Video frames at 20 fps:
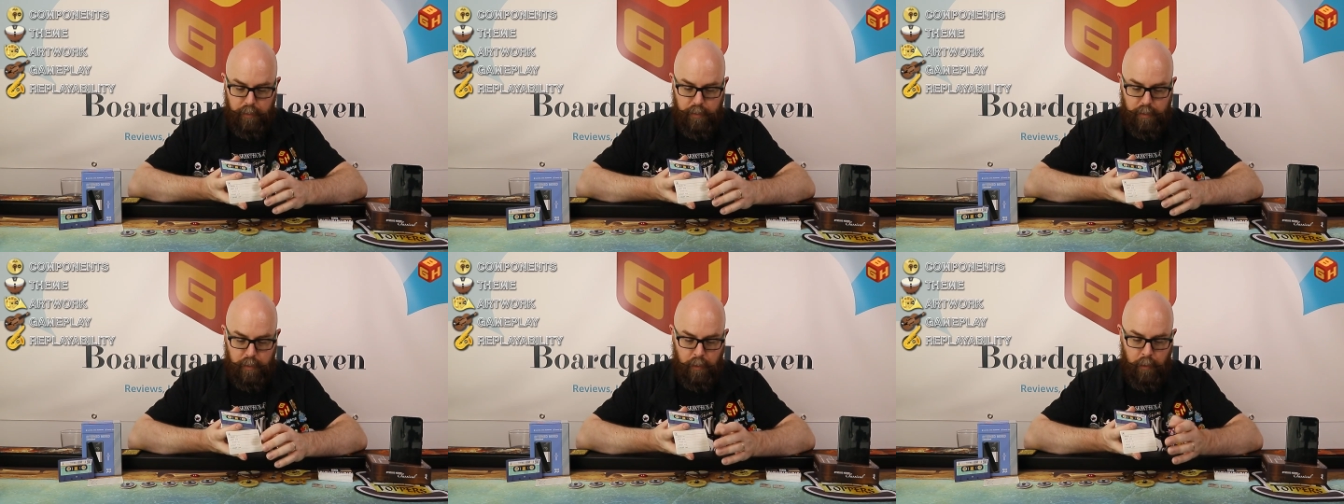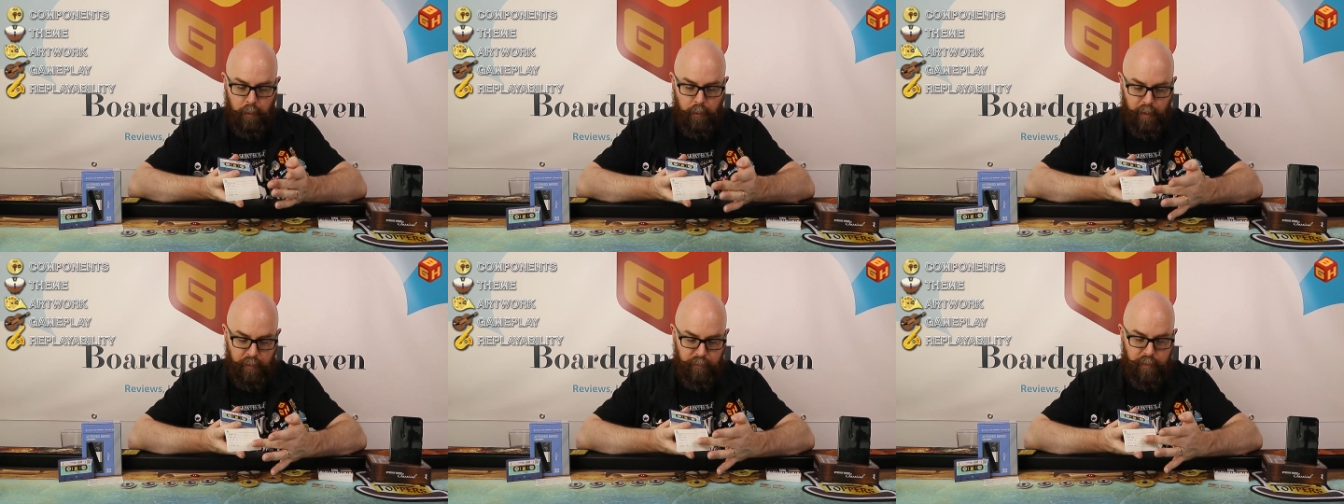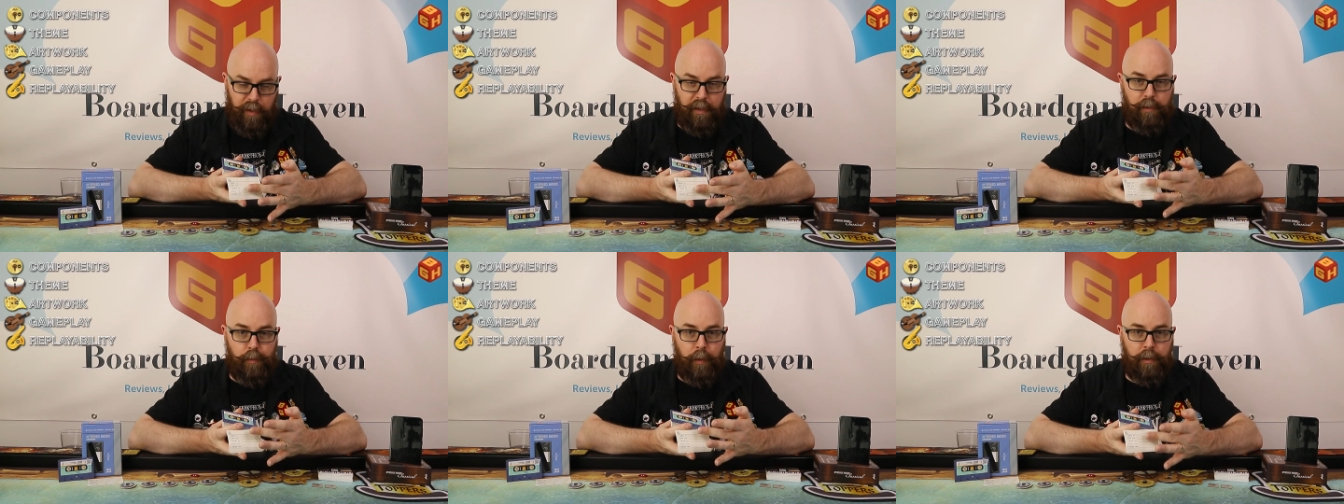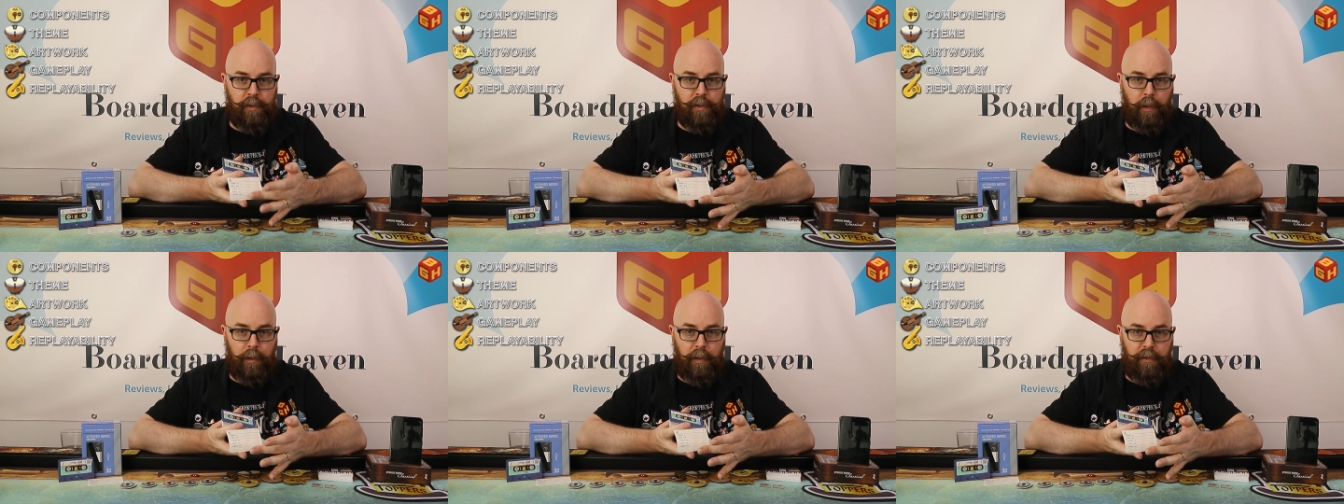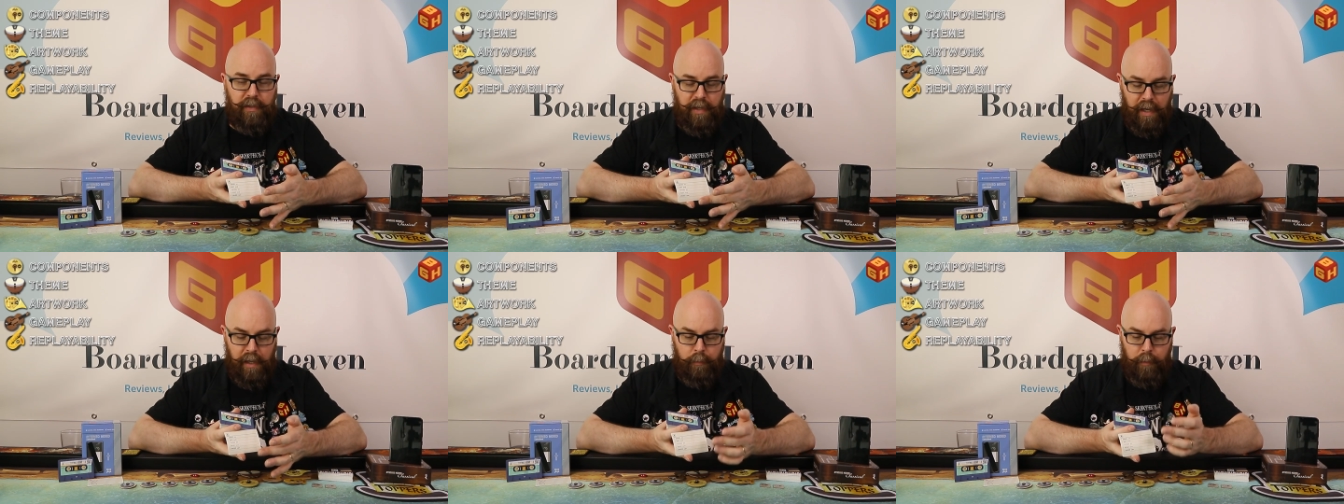So if this one's on the
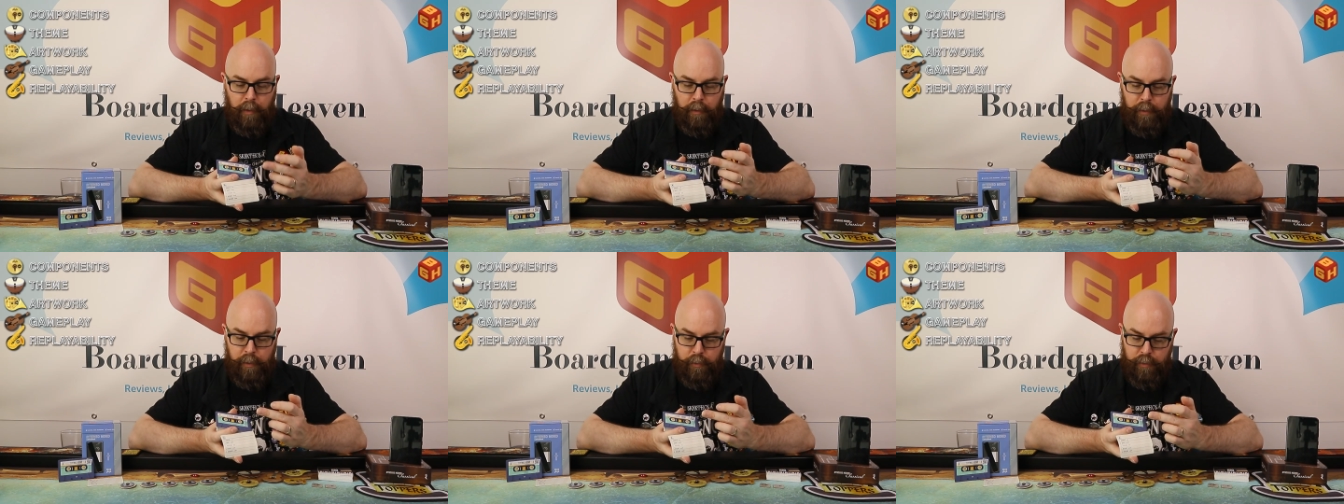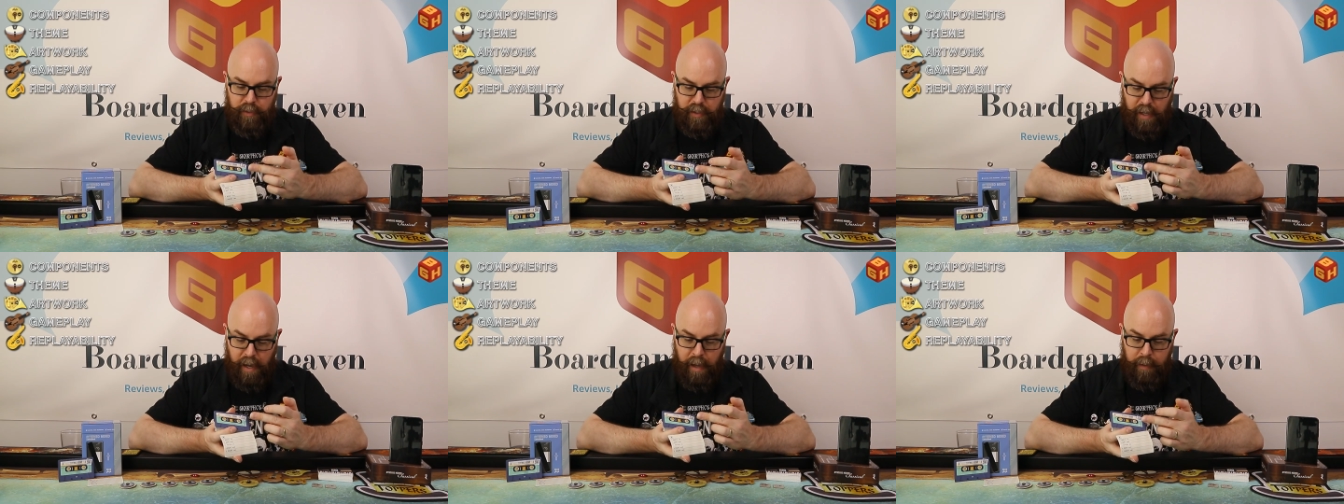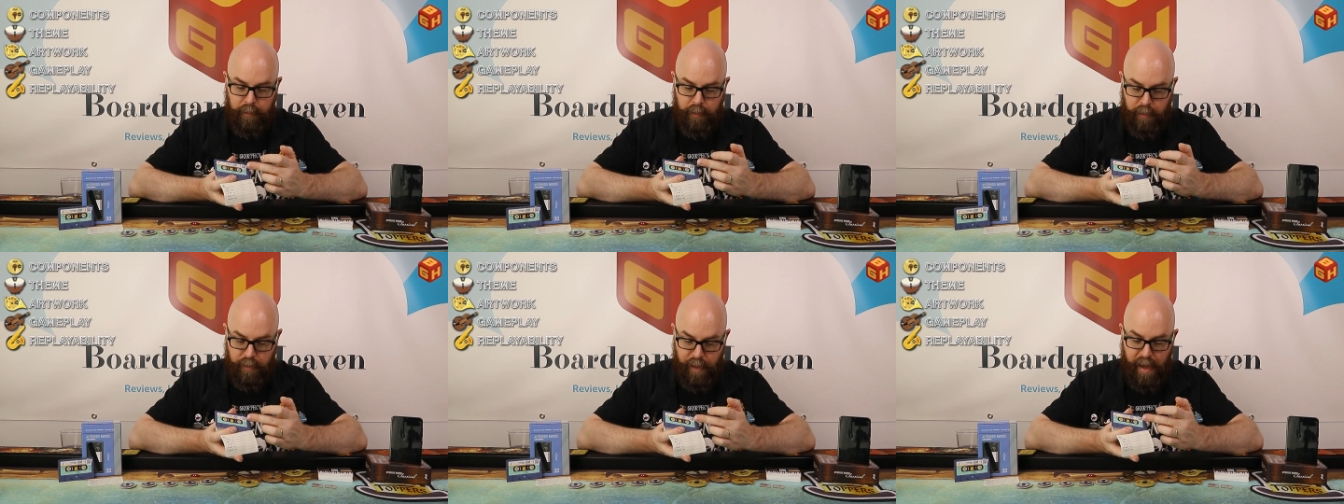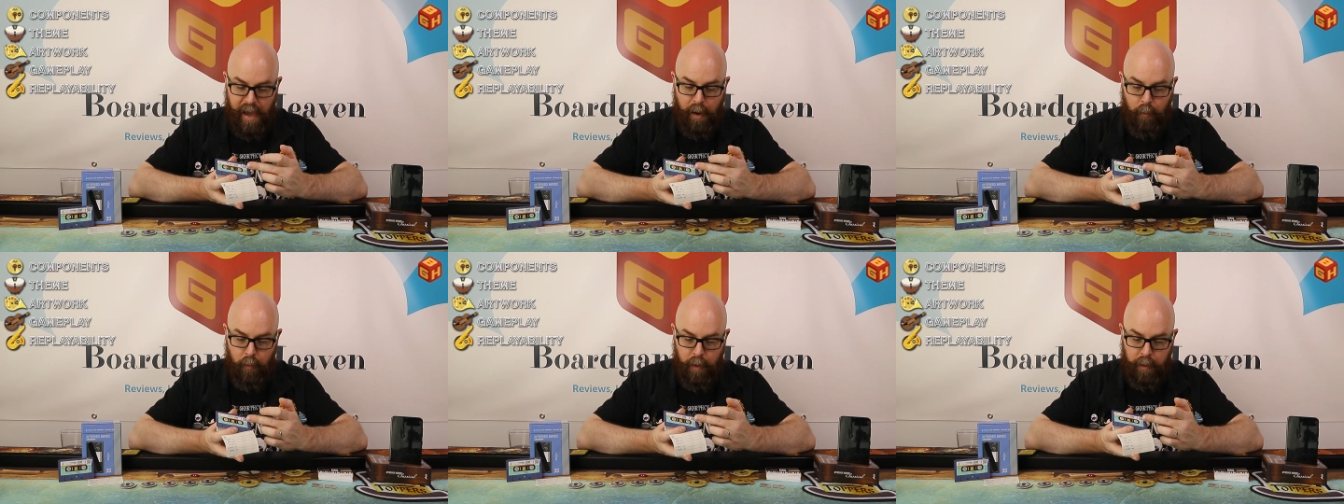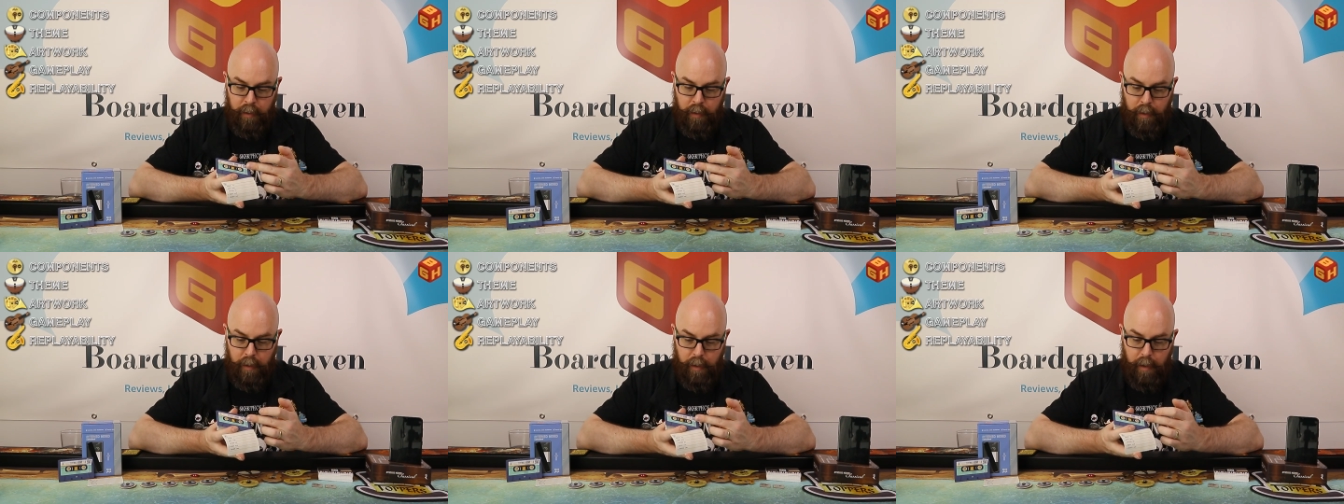table, you scan that
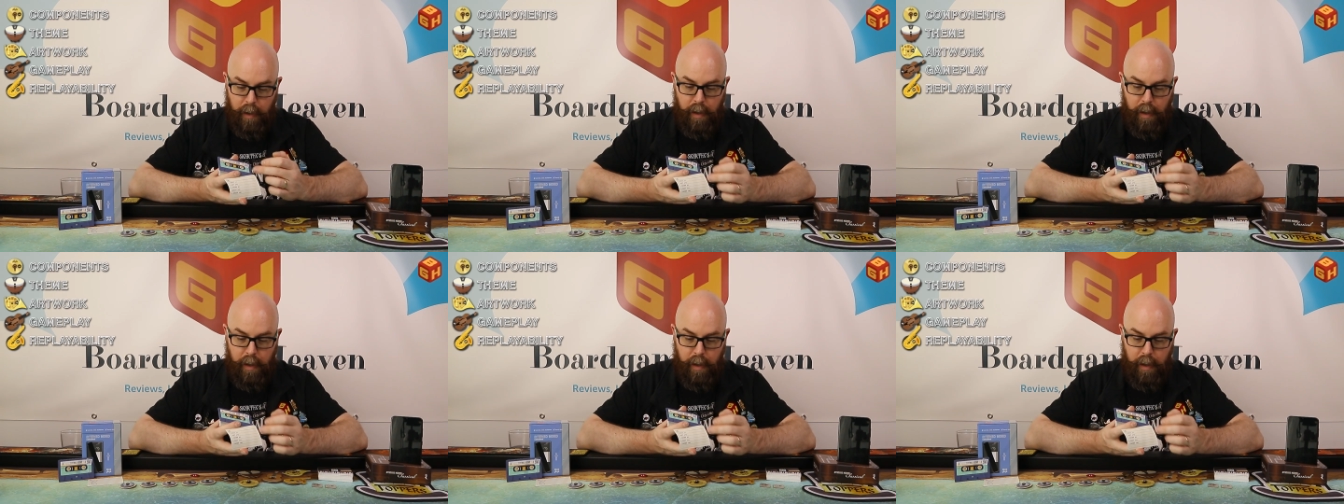one,